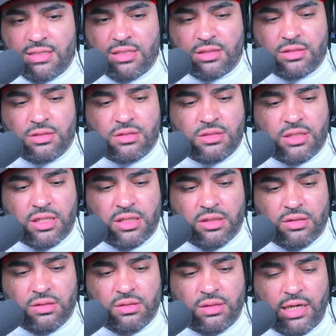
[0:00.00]
sickle
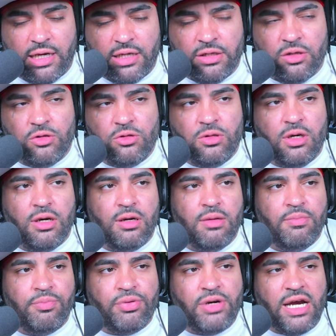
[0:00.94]
cell. I
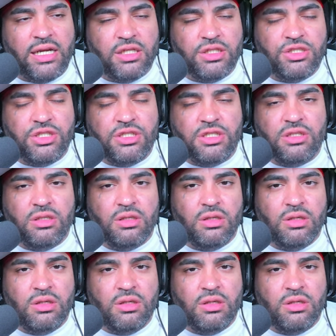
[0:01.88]
know Prodigy